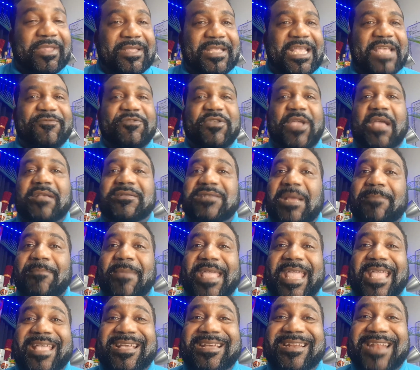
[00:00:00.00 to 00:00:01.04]
if you guys are not
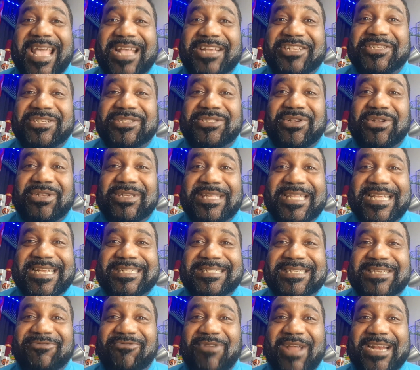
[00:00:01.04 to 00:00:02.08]
making connections on
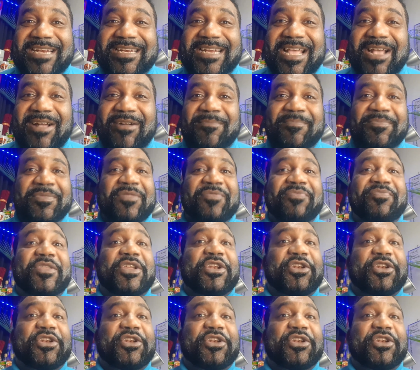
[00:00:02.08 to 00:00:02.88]
LinkedIn right now, the